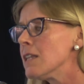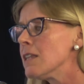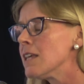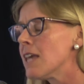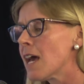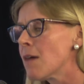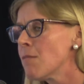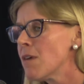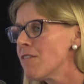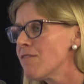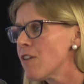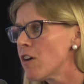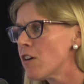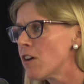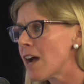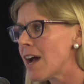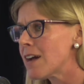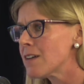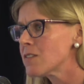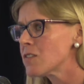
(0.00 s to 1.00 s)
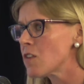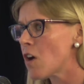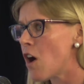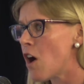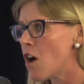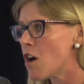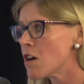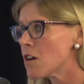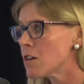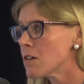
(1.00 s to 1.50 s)
The MFRS
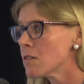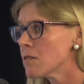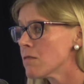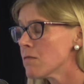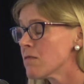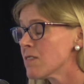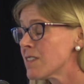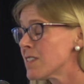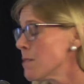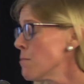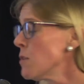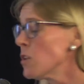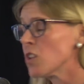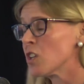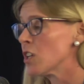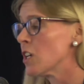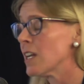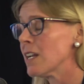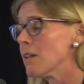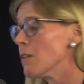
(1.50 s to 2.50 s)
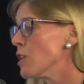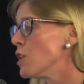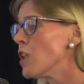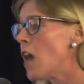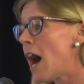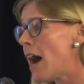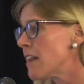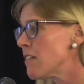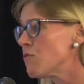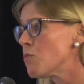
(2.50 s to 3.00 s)
are similar in a
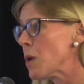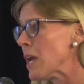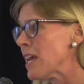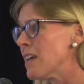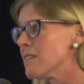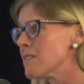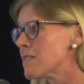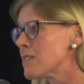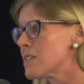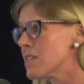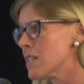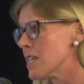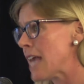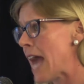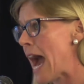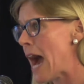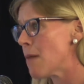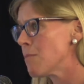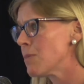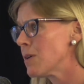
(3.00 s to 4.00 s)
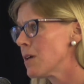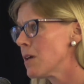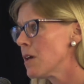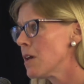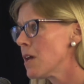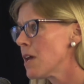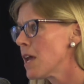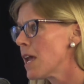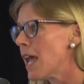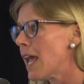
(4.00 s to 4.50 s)
lot of ways to the GAAP.
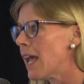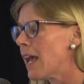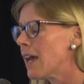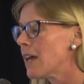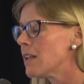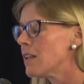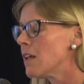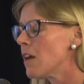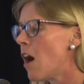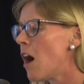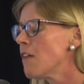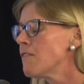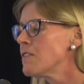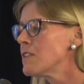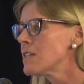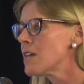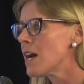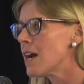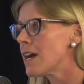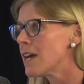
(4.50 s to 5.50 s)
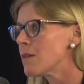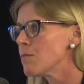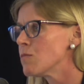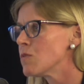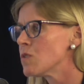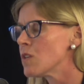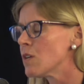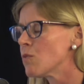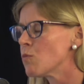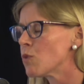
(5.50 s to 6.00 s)
And
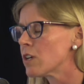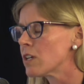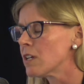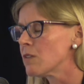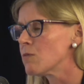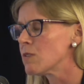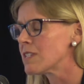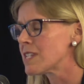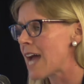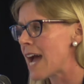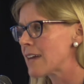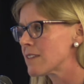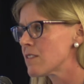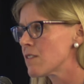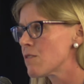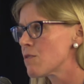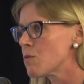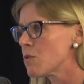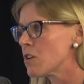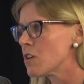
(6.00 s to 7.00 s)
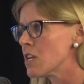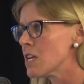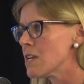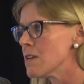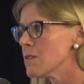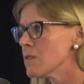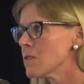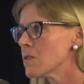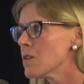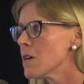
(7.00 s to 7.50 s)
oftentimes, in working with tax
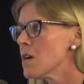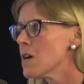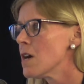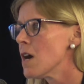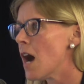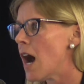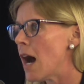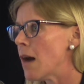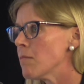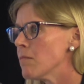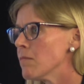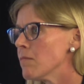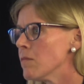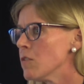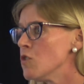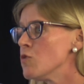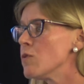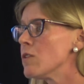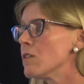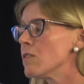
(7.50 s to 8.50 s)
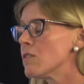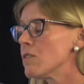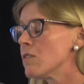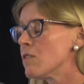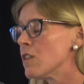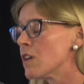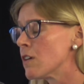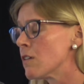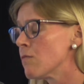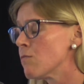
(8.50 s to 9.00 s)
authorities,
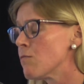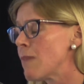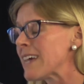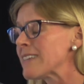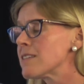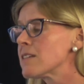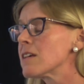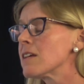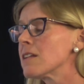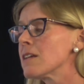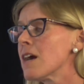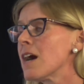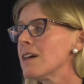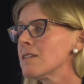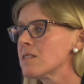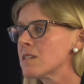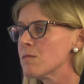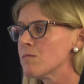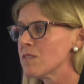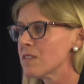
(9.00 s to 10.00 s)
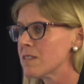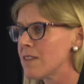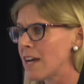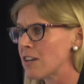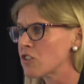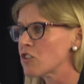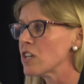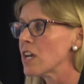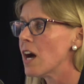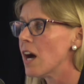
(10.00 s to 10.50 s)
the Mexican customs is
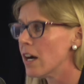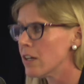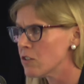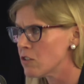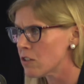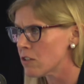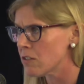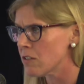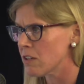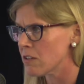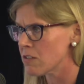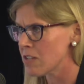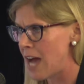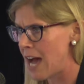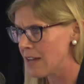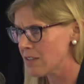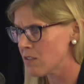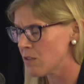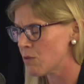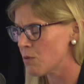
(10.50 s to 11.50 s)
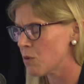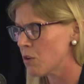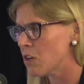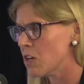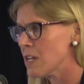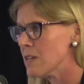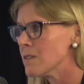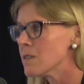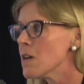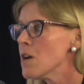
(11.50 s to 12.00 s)
actually under their tax
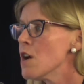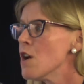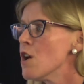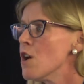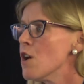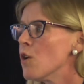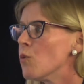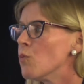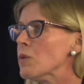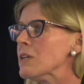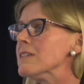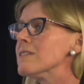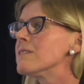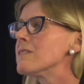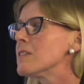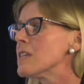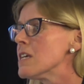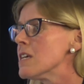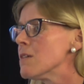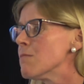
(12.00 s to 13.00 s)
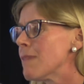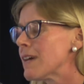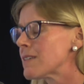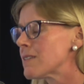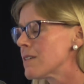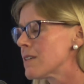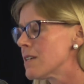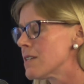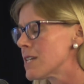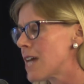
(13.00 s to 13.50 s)
authorities. We see
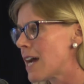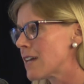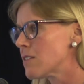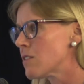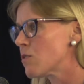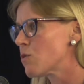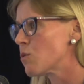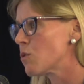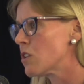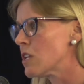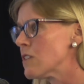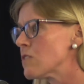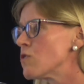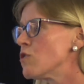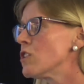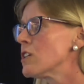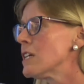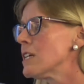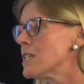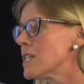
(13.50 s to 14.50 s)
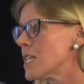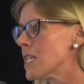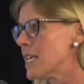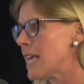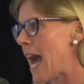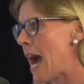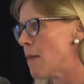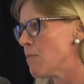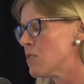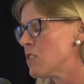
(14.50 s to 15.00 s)
Mexican tax authorities looking to the
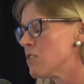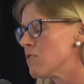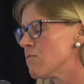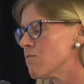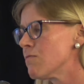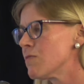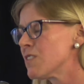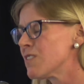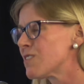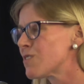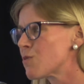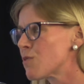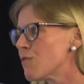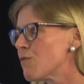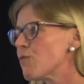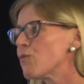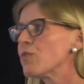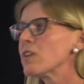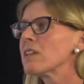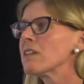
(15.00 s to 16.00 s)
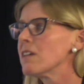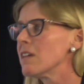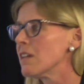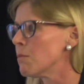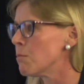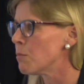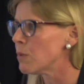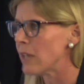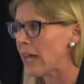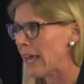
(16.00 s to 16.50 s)
GAAP to sort of fill
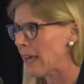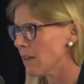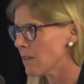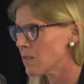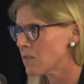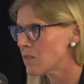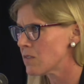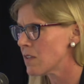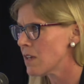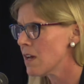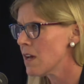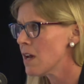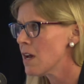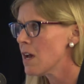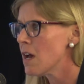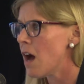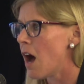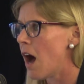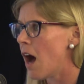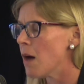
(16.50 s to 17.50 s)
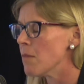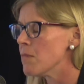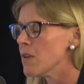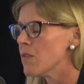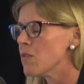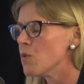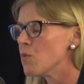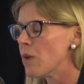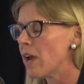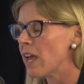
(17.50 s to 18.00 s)
in blanks
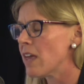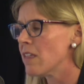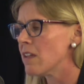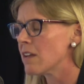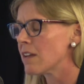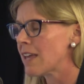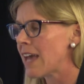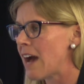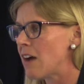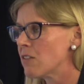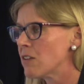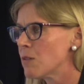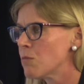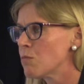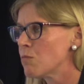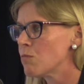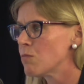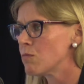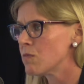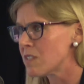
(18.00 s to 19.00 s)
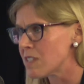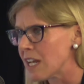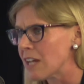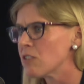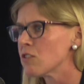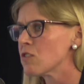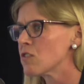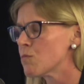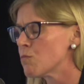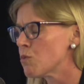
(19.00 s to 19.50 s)
in the way that accounting
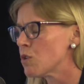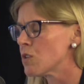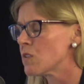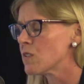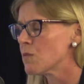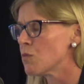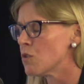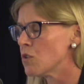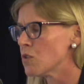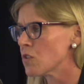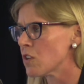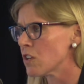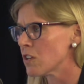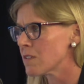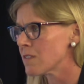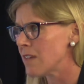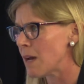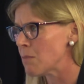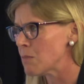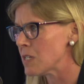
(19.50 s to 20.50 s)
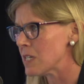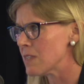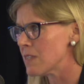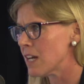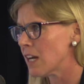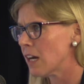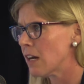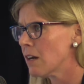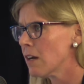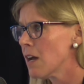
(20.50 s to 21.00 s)
standards and principles are accepted
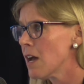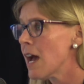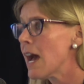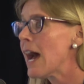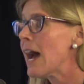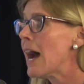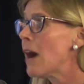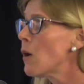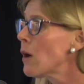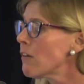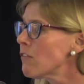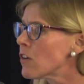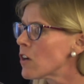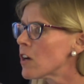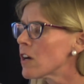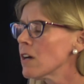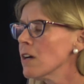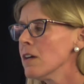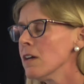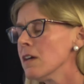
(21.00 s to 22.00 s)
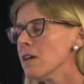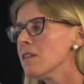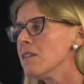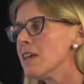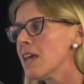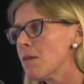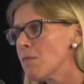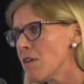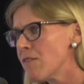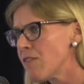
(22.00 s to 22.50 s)
there. However,
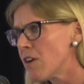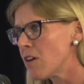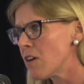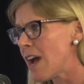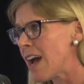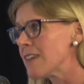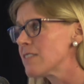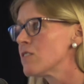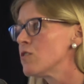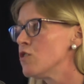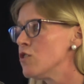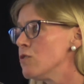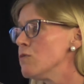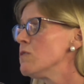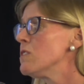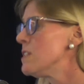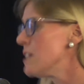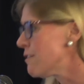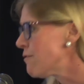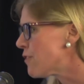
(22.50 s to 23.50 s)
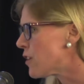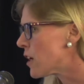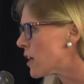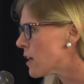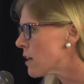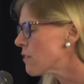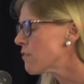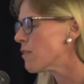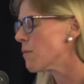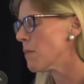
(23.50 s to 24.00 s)
the MFRS do
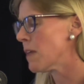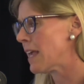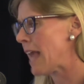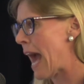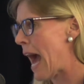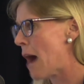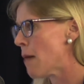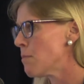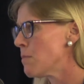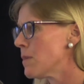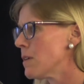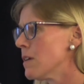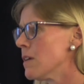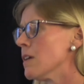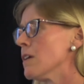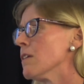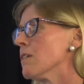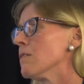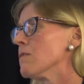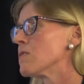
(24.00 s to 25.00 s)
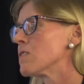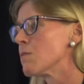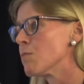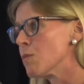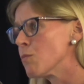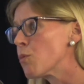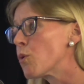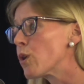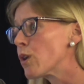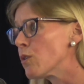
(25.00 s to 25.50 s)
differ from the GAAP in some
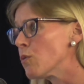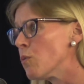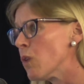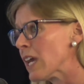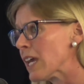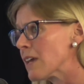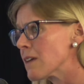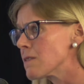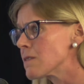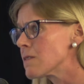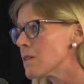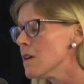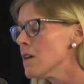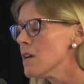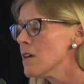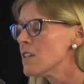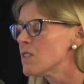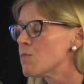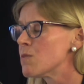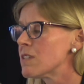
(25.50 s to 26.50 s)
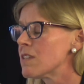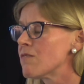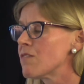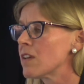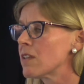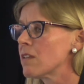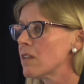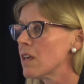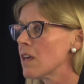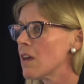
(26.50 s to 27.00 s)
important ways,
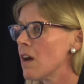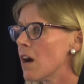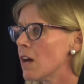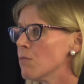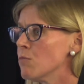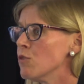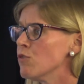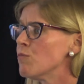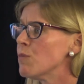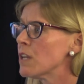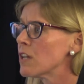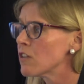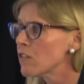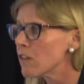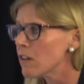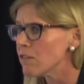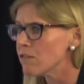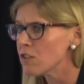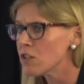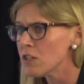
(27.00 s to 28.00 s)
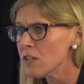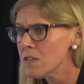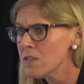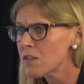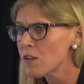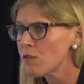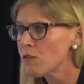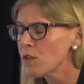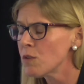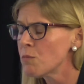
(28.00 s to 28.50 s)
specifically on movement of
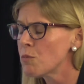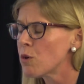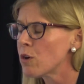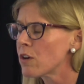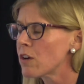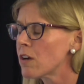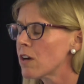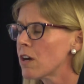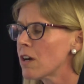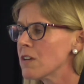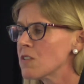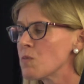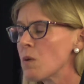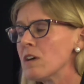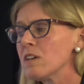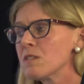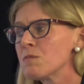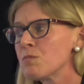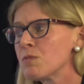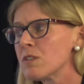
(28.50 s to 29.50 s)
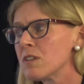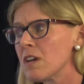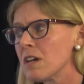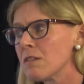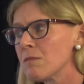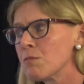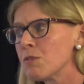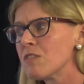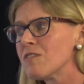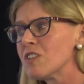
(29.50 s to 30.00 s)
goods over the border, as well as
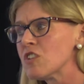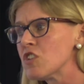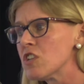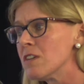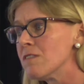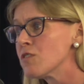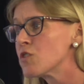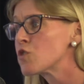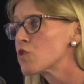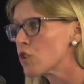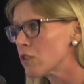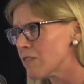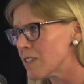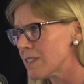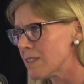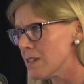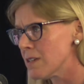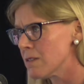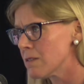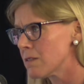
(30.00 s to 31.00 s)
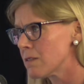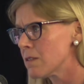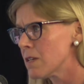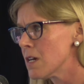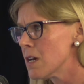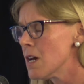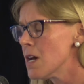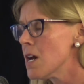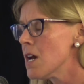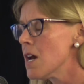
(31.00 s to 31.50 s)
provision of services.
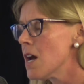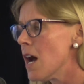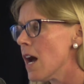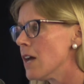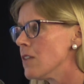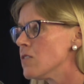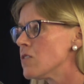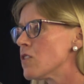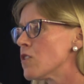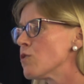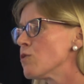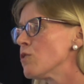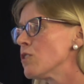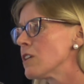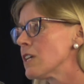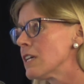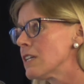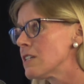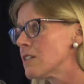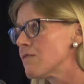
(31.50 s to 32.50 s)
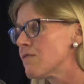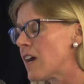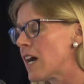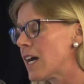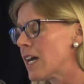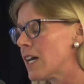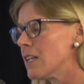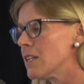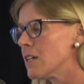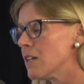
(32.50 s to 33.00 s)
And so looking to
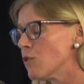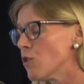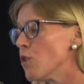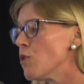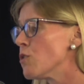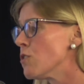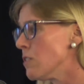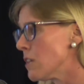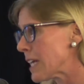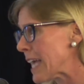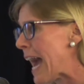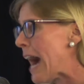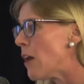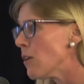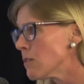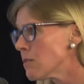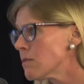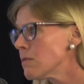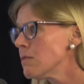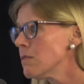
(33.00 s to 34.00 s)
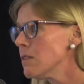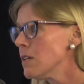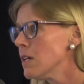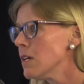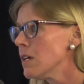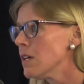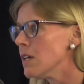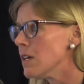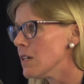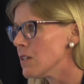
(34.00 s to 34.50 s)
find a local accountant
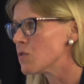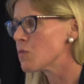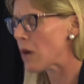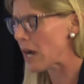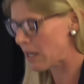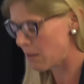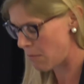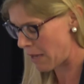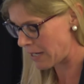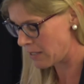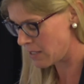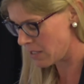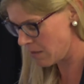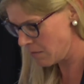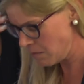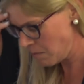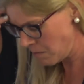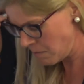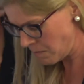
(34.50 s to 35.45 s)
is recommended.